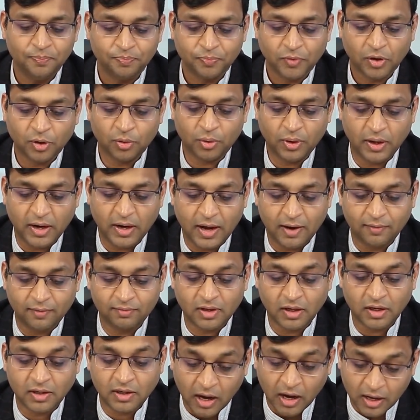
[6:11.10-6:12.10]
You can have
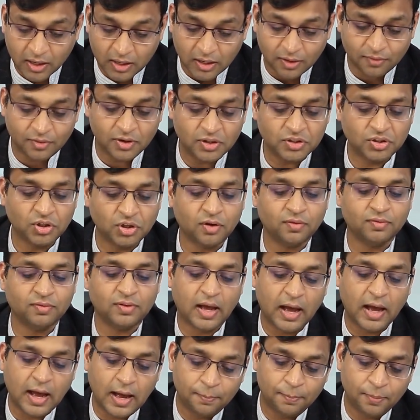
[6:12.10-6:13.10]
the darker version of the
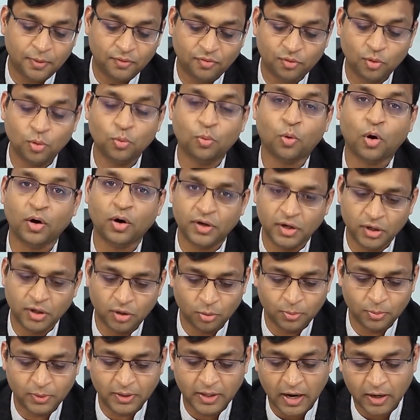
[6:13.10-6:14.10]
app if you want it to
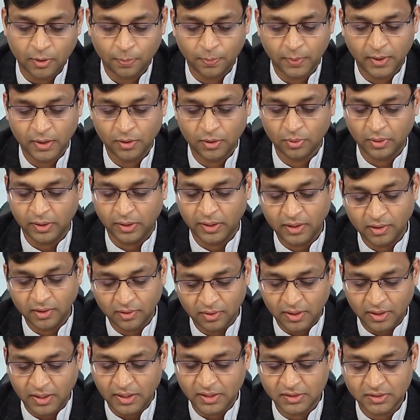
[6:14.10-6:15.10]
be that way. You can
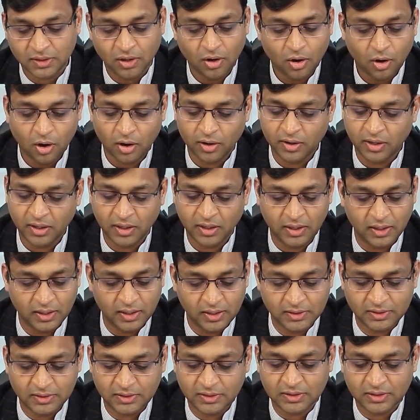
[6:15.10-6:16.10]
increase or
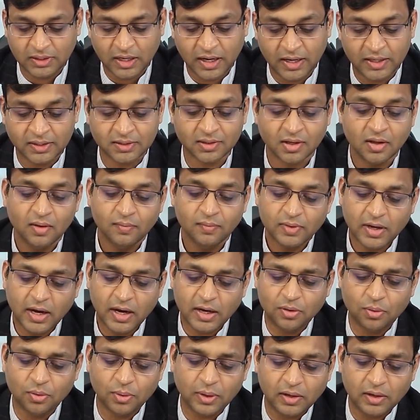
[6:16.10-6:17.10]
decrease the size,
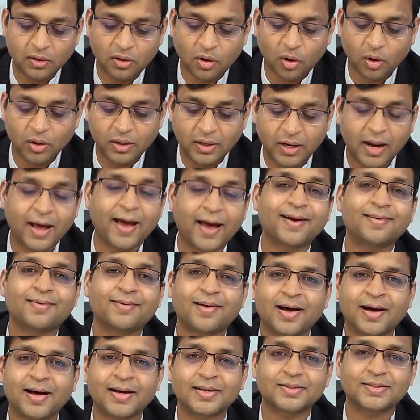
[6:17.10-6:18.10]
and you can contact
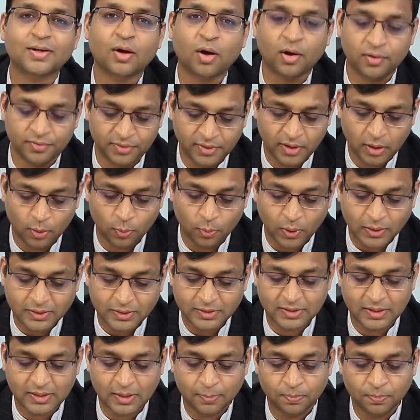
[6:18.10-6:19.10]
us on the
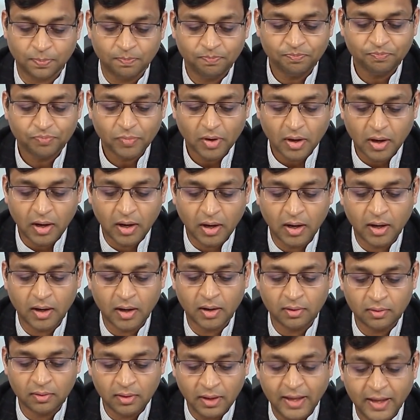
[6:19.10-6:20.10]
WhatsApp
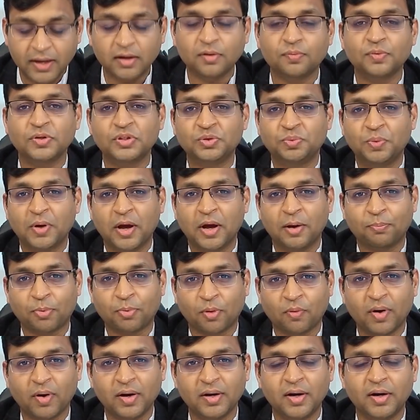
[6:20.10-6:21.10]
link which we have
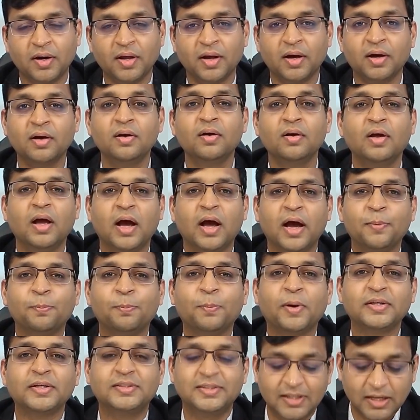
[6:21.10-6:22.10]
provided here, and
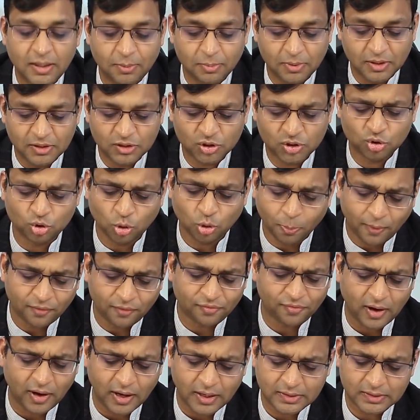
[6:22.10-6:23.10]
my team is super
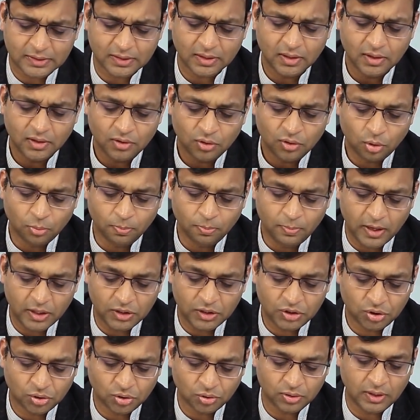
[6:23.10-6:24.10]
fast to make
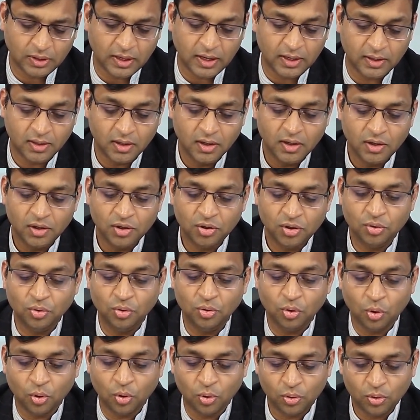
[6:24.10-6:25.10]
sure that
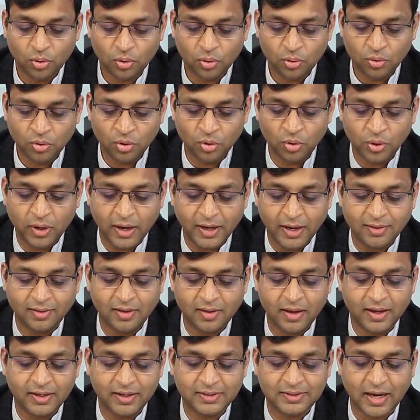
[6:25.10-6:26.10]
you get
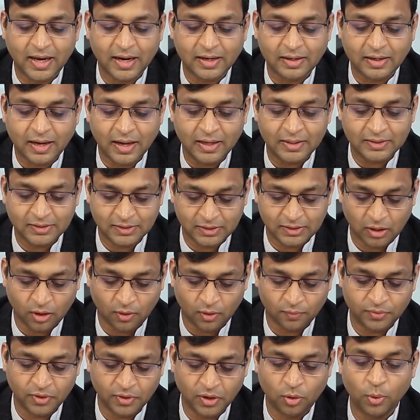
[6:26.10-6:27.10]
the exact answer
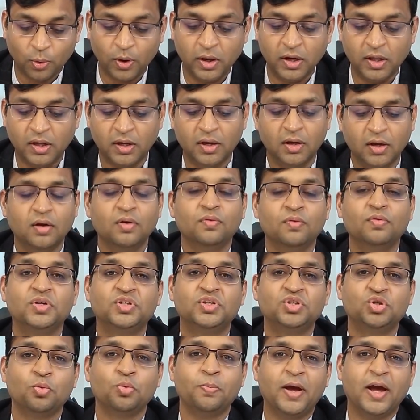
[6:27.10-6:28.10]
of the query
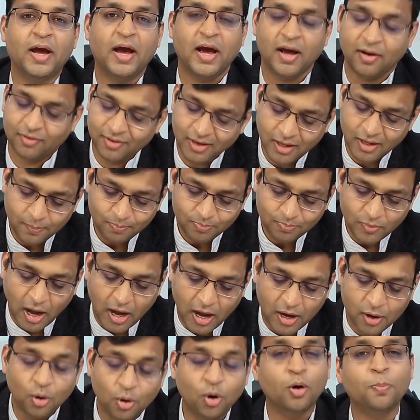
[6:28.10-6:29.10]
which you may have.
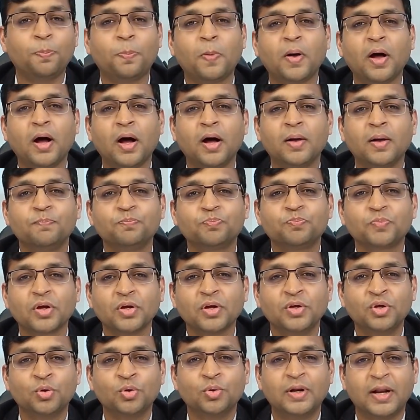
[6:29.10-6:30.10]
I hope
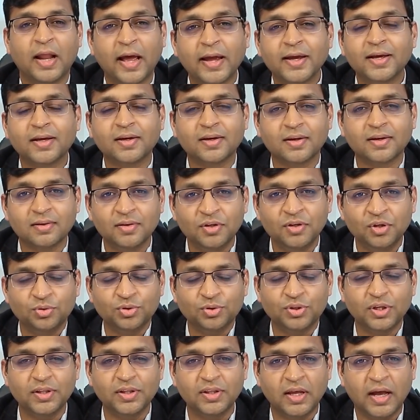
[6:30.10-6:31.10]
you like
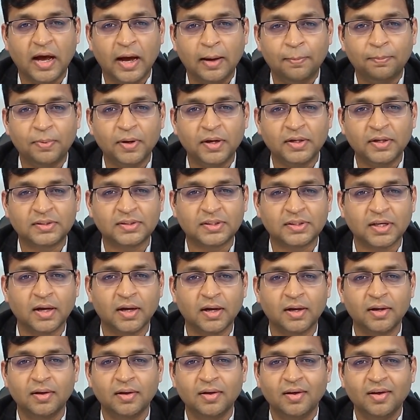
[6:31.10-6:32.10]
using the app. It's
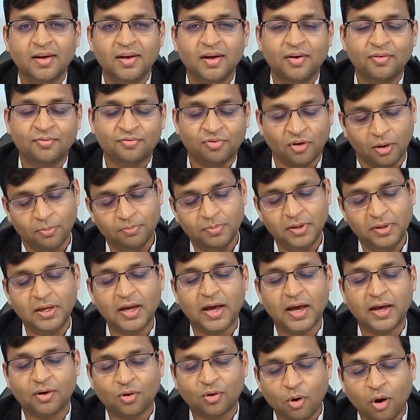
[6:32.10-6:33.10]
for me,
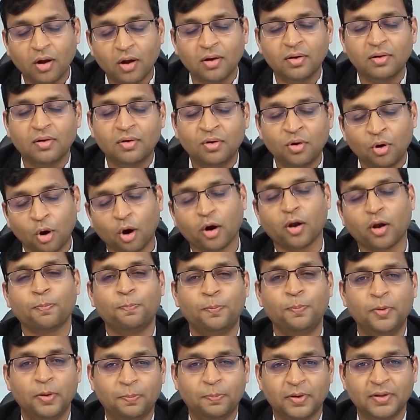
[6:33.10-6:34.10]
I call a lot of
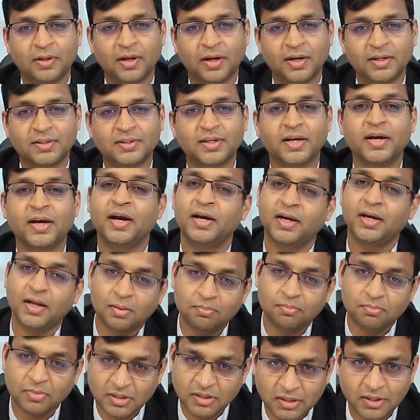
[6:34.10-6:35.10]
people that it's an
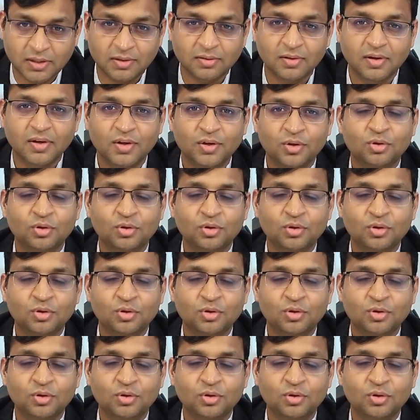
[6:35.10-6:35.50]
ATM machine.